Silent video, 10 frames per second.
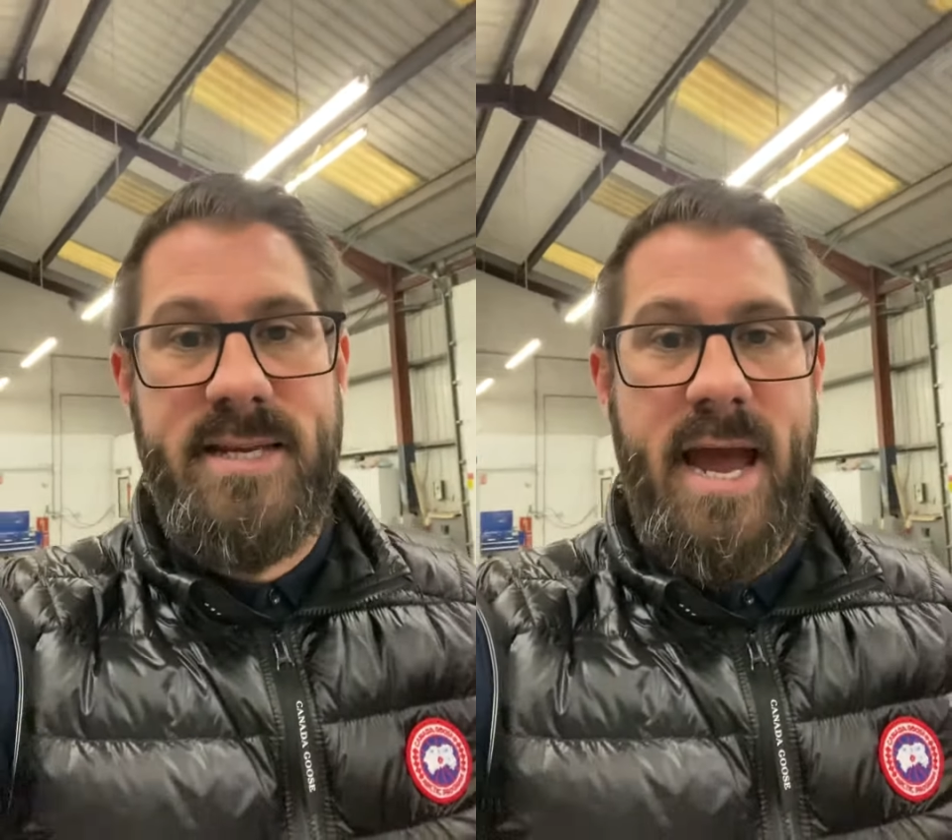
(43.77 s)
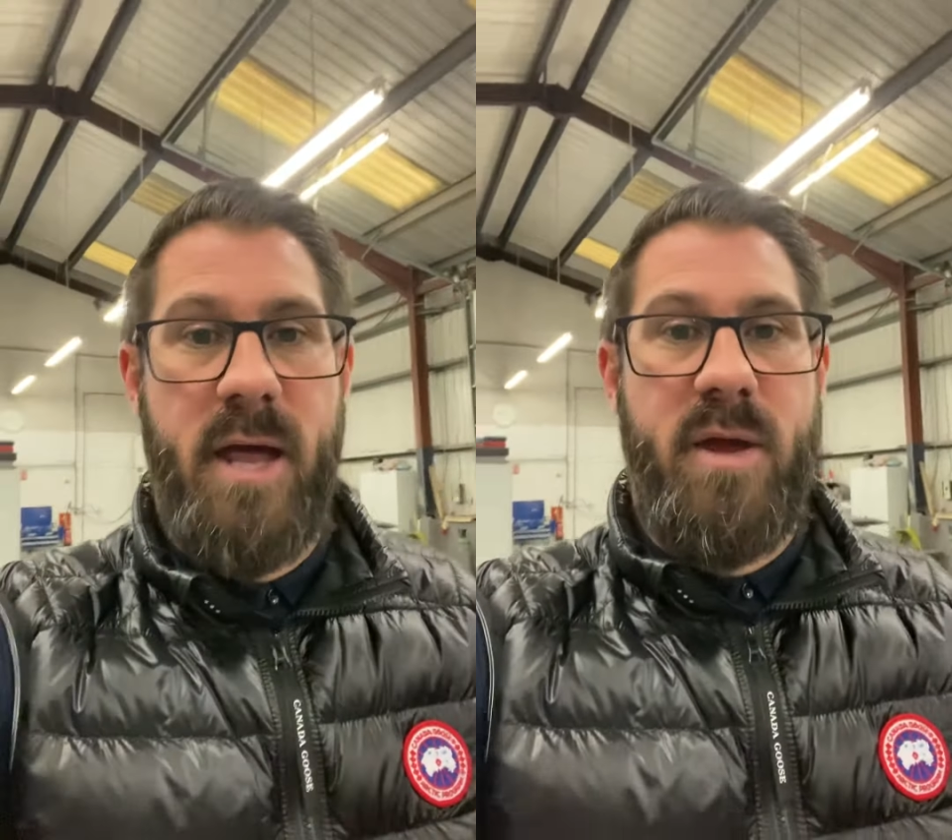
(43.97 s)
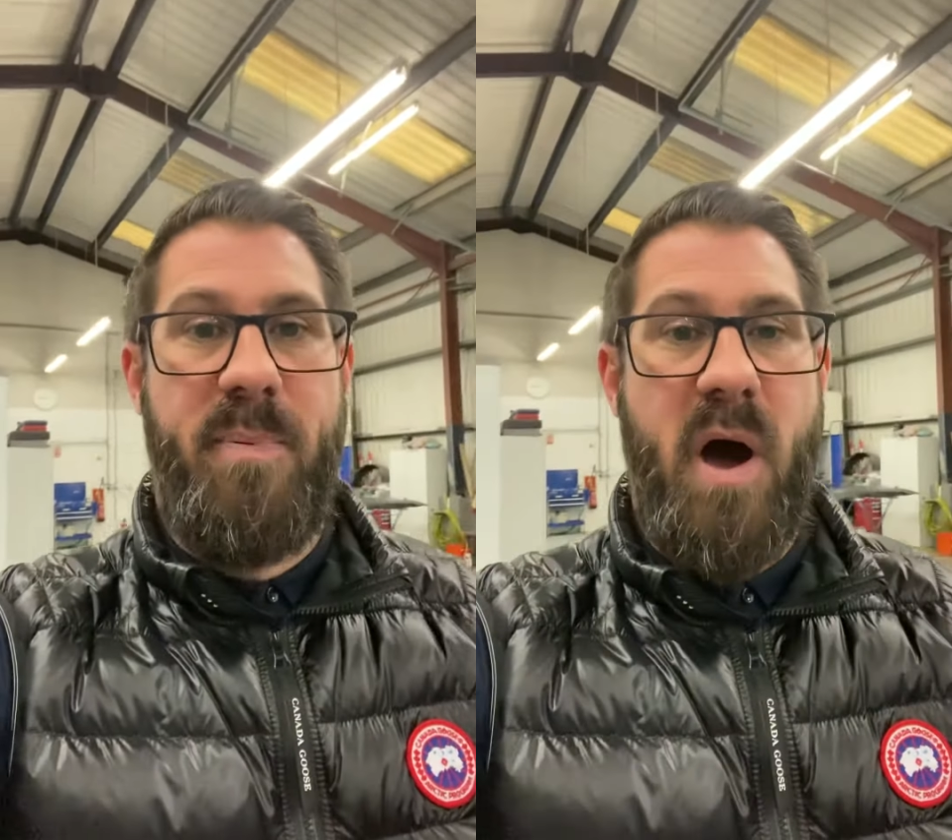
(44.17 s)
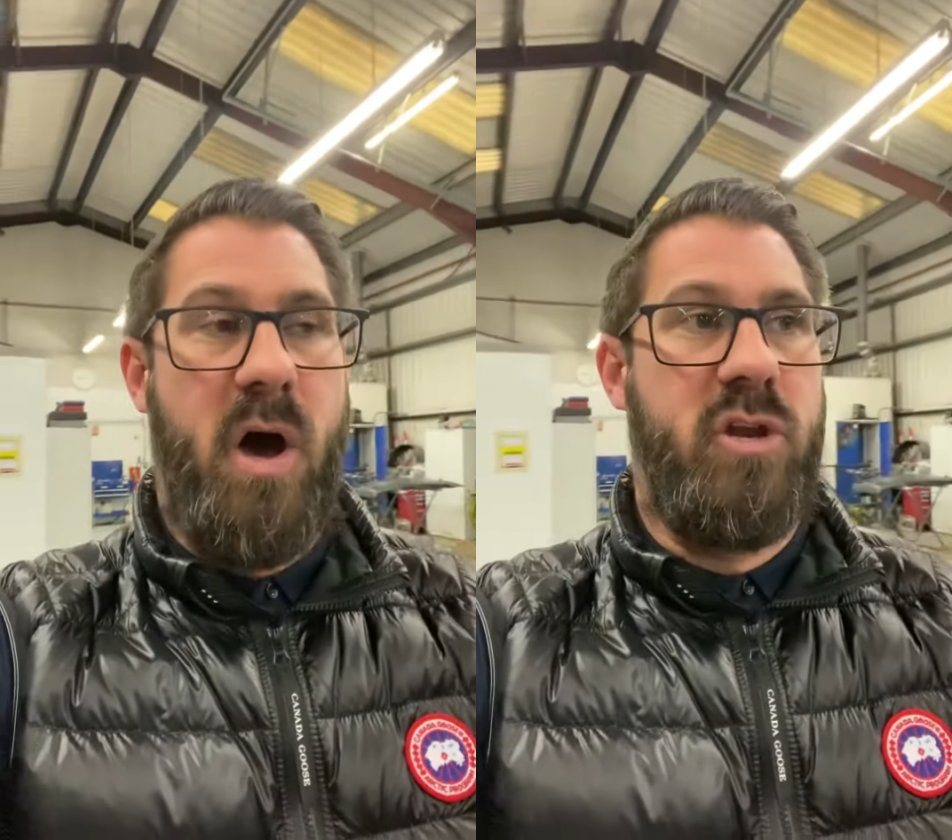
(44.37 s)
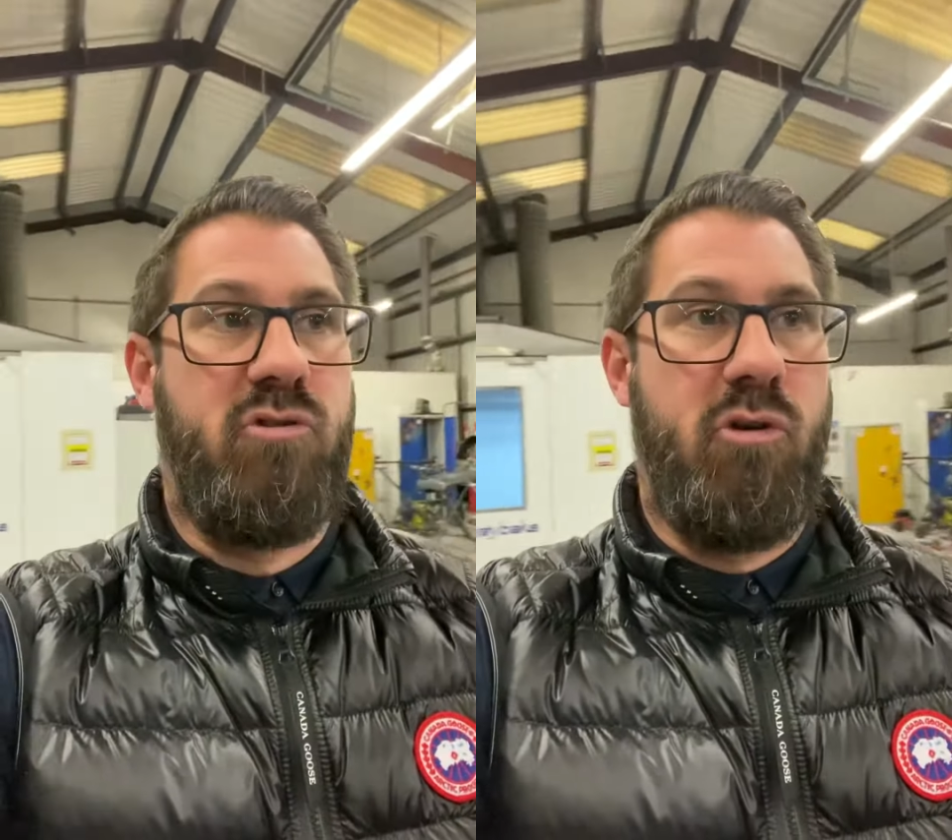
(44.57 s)
now, they're
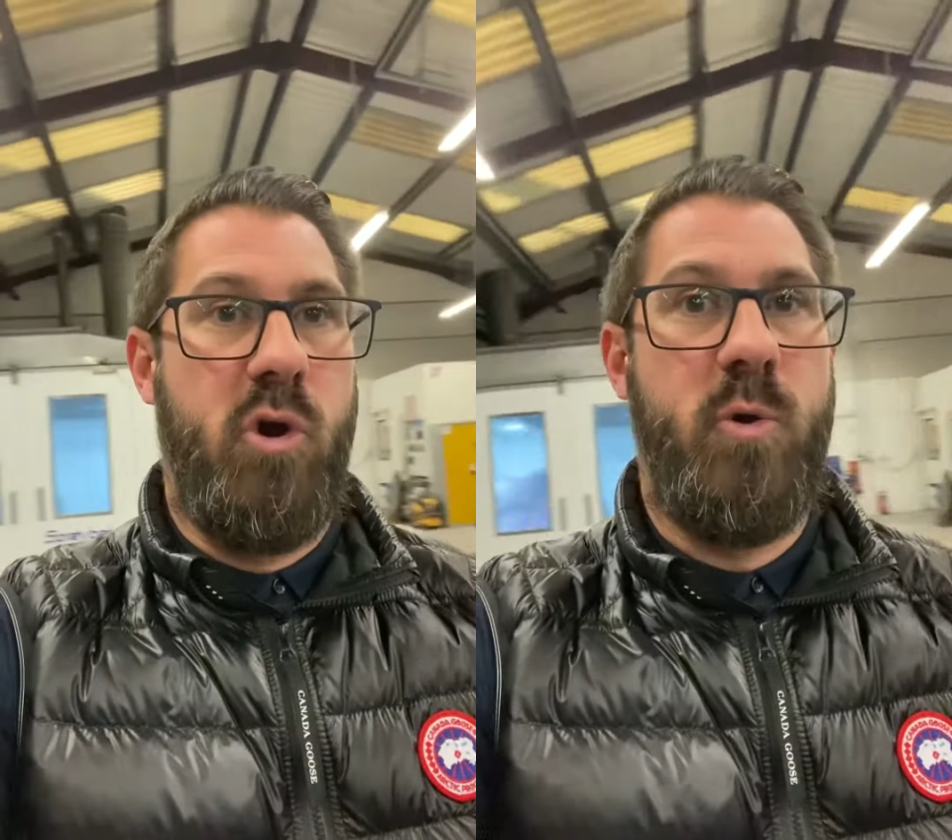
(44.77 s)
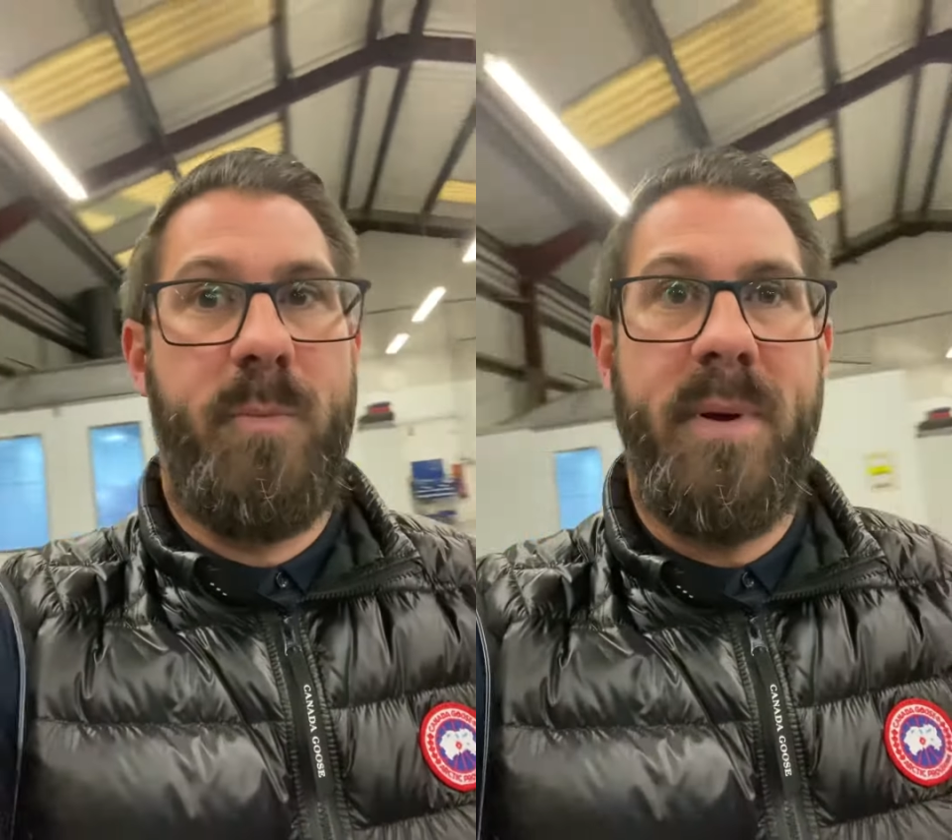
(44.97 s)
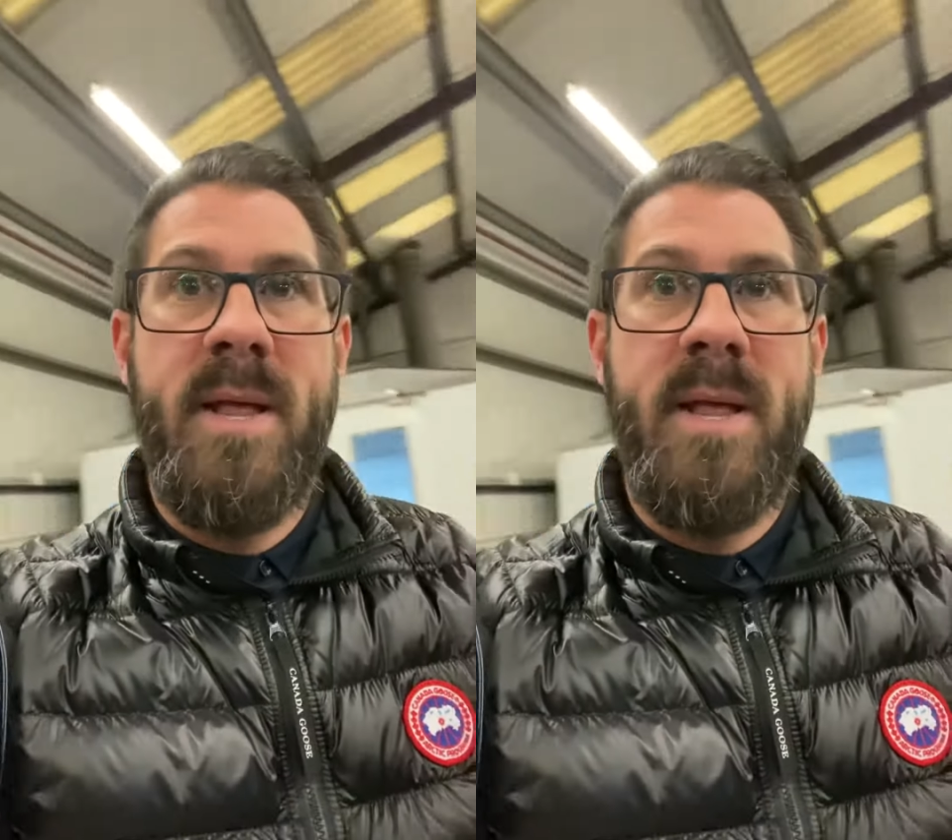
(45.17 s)
part of the group.